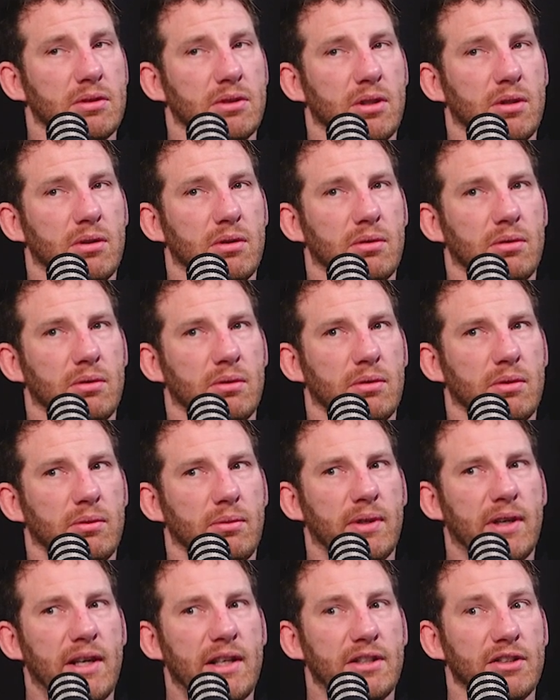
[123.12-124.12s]
So
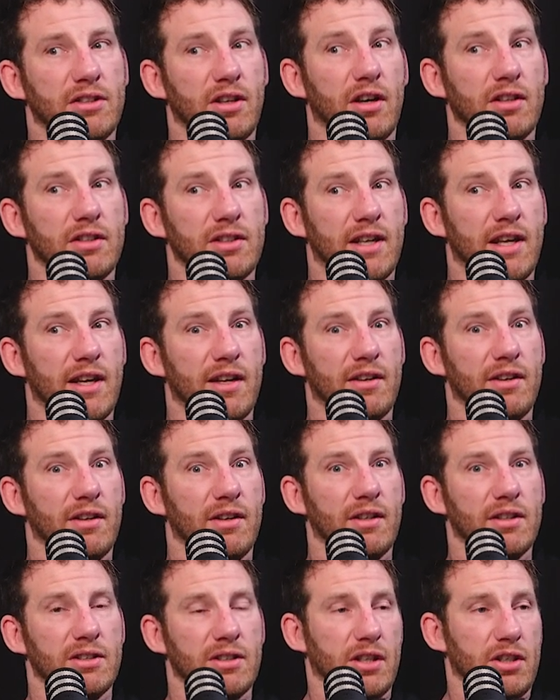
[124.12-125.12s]
when they start to get
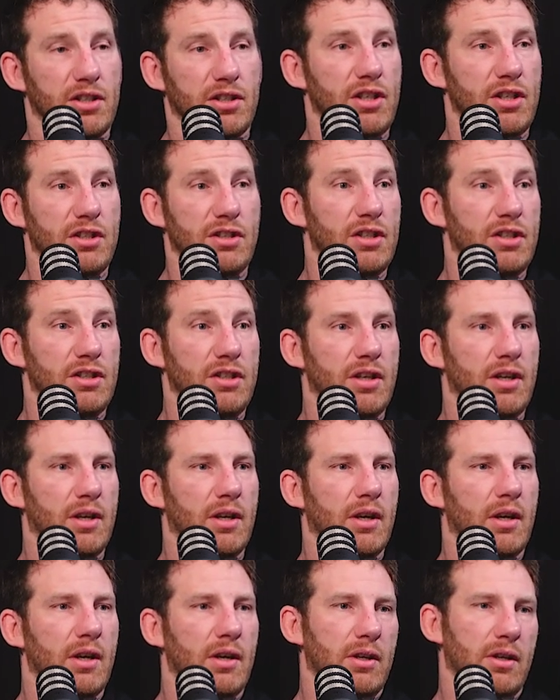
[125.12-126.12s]
good, it's like shit, shit,
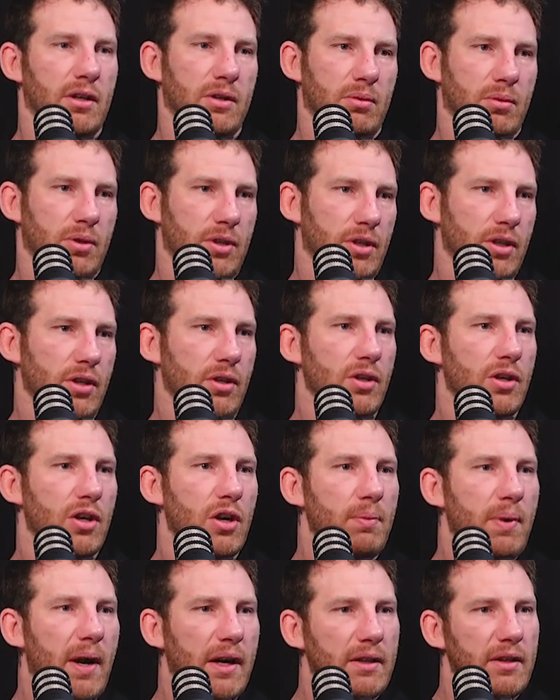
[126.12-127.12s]
shit. What do you do? You
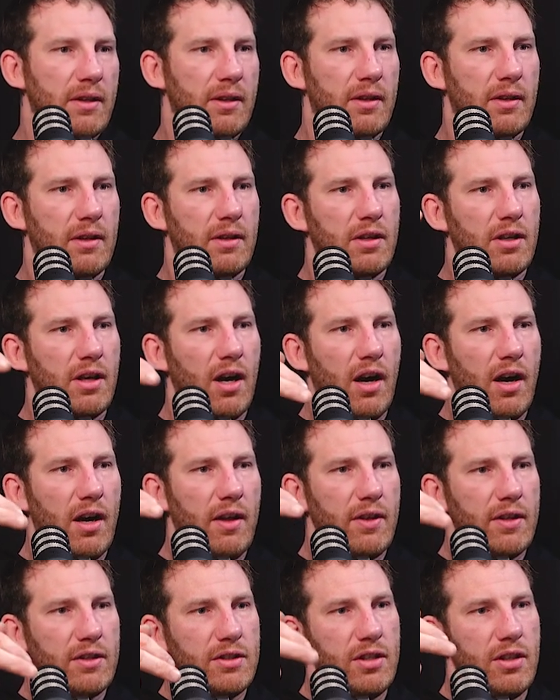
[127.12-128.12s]
go back to the
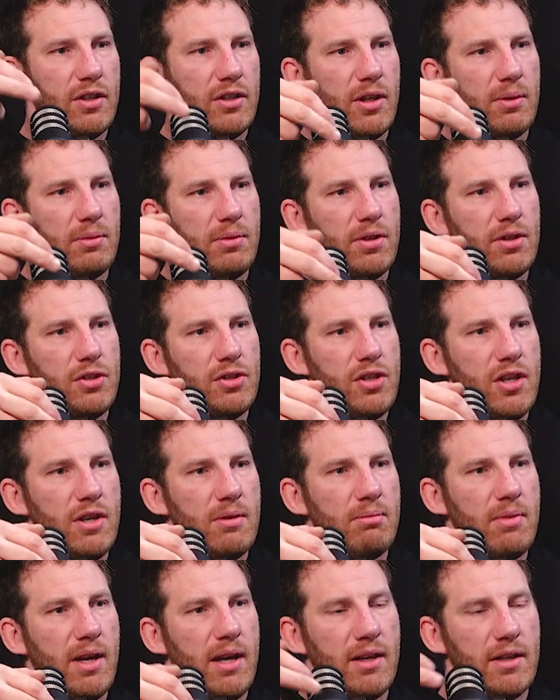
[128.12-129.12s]
guy that turned up to the
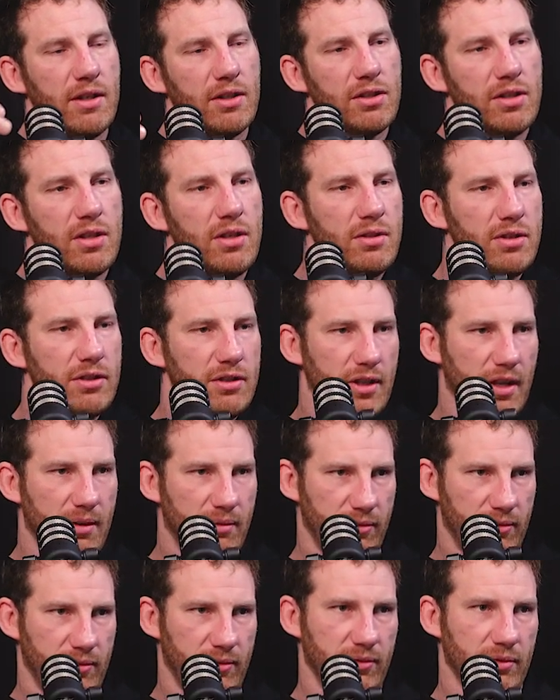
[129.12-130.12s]
gym making excuses
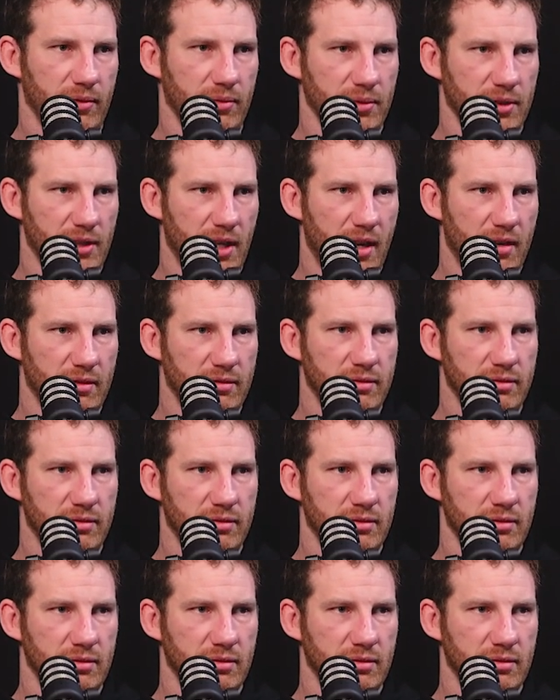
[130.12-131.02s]
up for himself.